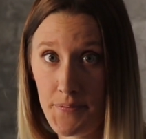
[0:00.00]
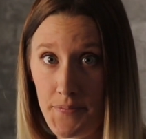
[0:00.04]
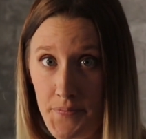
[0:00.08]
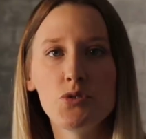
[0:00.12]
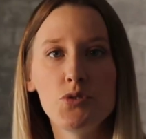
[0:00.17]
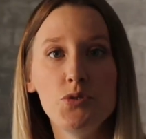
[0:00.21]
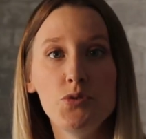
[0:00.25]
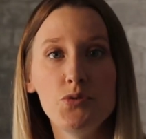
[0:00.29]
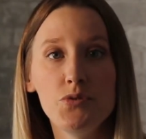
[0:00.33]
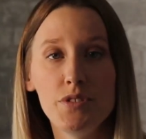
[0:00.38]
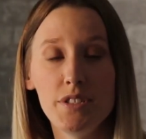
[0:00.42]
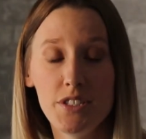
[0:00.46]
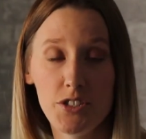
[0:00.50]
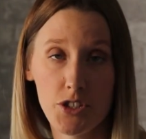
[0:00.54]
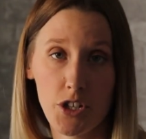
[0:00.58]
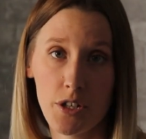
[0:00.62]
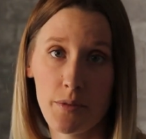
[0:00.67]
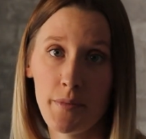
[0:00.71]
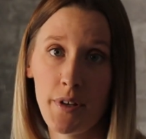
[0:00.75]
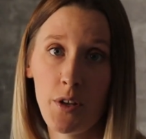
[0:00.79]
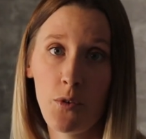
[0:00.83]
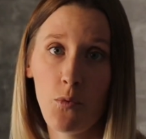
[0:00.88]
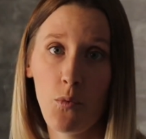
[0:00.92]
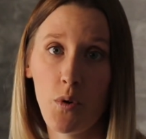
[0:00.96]
So to
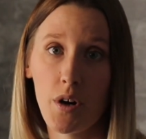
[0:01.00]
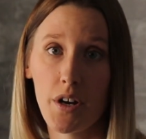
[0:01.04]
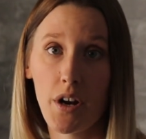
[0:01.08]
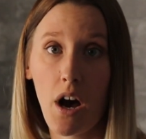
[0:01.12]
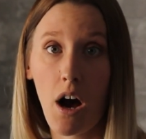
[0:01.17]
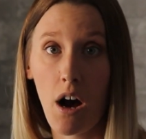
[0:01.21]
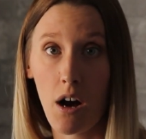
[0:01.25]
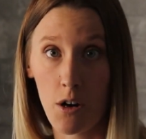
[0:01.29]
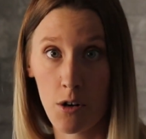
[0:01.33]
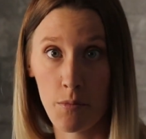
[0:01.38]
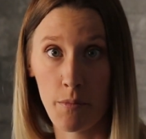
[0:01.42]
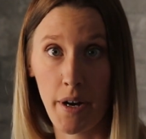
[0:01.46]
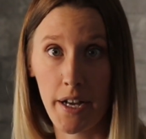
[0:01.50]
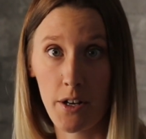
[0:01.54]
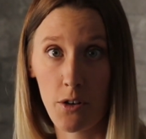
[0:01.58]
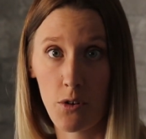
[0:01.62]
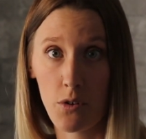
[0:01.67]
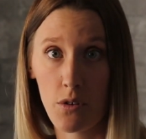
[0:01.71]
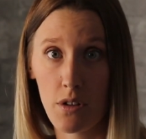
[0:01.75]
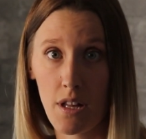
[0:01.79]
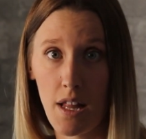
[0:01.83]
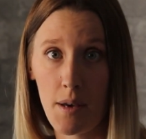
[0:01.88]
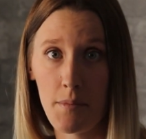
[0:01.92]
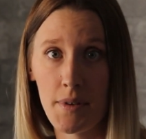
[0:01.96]
determine what our
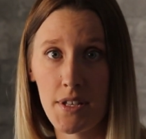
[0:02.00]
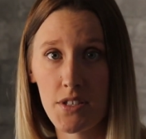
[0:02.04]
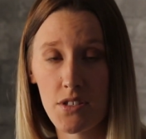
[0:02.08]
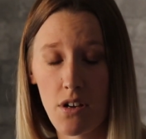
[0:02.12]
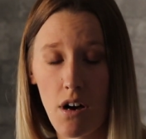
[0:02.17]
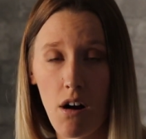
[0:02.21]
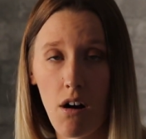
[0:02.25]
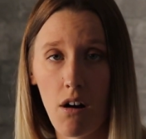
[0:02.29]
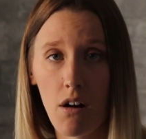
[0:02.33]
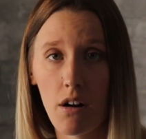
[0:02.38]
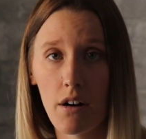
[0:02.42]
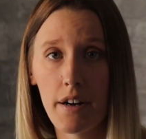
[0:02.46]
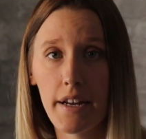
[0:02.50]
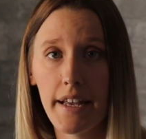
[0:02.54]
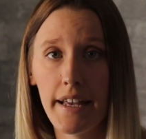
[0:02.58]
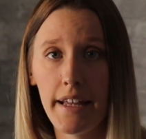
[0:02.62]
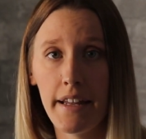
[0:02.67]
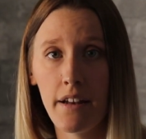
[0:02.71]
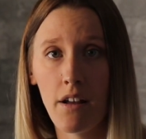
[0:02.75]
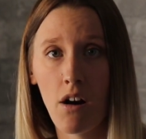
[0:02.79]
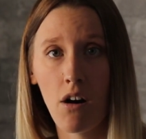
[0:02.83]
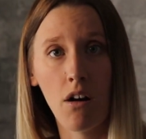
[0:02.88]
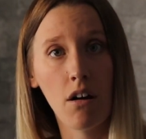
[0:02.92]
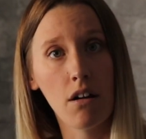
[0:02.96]
microclimates are
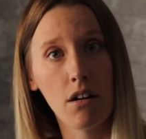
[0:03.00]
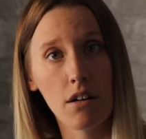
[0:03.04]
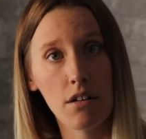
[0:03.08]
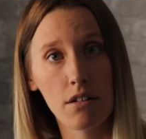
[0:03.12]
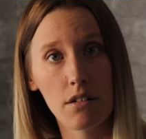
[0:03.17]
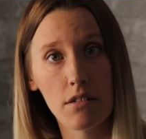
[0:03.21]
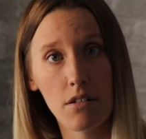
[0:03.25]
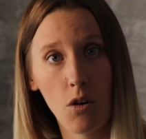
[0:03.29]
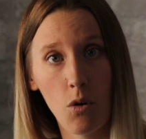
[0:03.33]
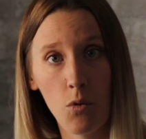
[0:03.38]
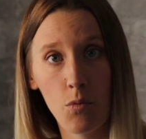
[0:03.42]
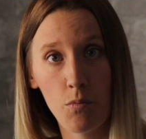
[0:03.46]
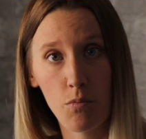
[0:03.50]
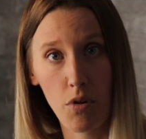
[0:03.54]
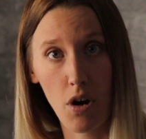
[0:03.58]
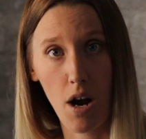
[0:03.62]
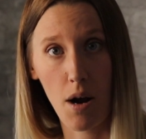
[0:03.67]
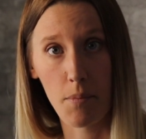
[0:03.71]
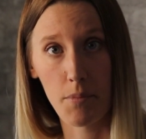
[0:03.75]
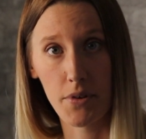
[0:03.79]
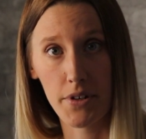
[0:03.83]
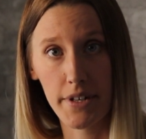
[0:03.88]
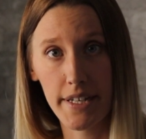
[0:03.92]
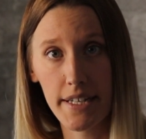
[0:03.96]
in our own
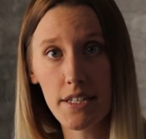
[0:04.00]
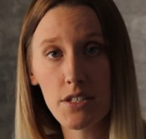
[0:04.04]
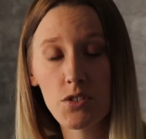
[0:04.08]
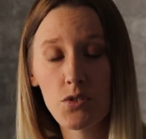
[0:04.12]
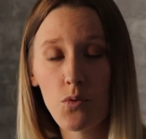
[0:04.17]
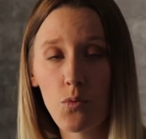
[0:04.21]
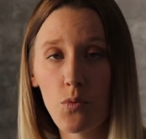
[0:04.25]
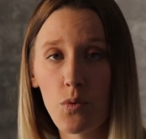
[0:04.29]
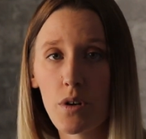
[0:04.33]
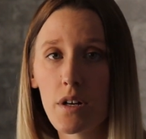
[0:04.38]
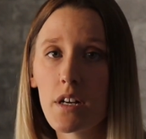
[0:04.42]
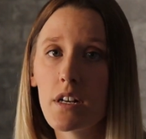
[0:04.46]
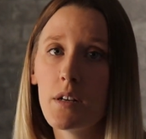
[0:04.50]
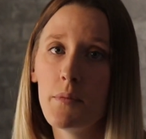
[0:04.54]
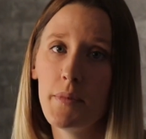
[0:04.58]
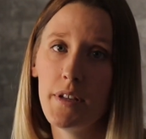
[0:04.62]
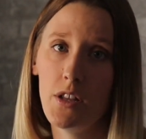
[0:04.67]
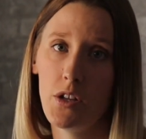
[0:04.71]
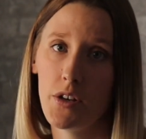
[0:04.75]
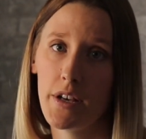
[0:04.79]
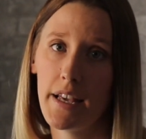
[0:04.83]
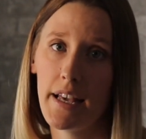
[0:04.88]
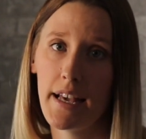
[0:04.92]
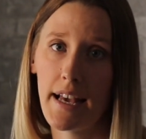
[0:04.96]
properties, we're going to be
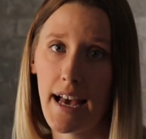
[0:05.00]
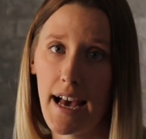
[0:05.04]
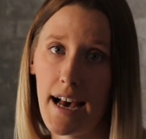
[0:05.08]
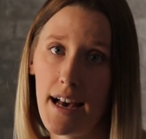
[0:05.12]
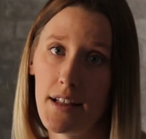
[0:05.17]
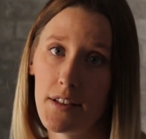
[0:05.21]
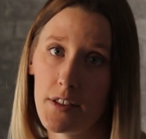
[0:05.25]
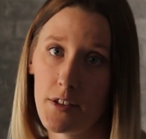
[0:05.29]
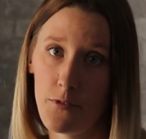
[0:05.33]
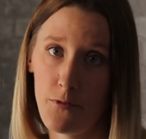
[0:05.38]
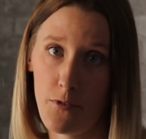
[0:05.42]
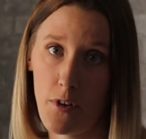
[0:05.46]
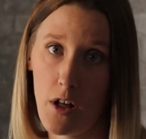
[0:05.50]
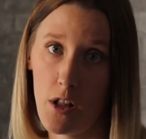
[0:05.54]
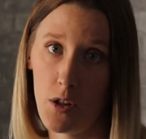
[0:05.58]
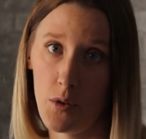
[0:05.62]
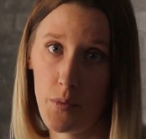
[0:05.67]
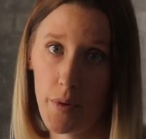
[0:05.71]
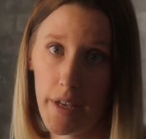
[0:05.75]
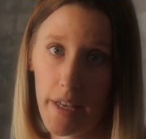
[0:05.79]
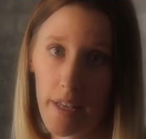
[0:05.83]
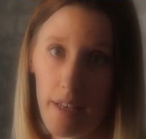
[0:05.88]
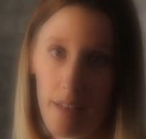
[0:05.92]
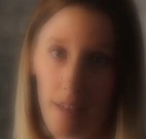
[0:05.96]
looking at the
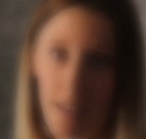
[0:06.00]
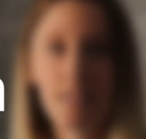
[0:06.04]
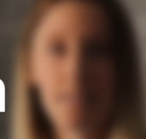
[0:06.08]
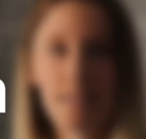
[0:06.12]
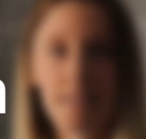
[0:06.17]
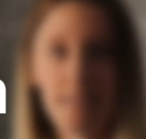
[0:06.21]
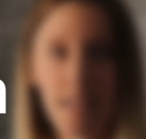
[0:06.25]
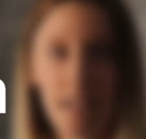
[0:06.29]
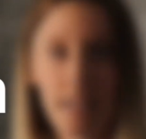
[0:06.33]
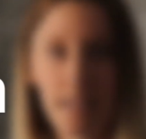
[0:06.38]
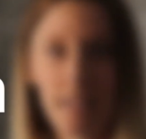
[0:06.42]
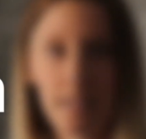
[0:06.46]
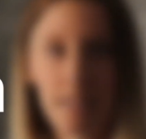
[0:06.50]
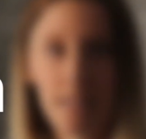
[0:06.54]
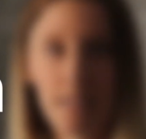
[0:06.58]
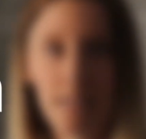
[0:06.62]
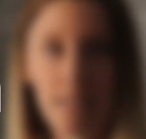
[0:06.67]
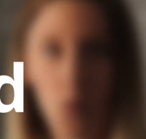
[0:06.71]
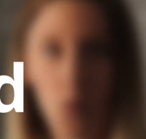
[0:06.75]
following: sun,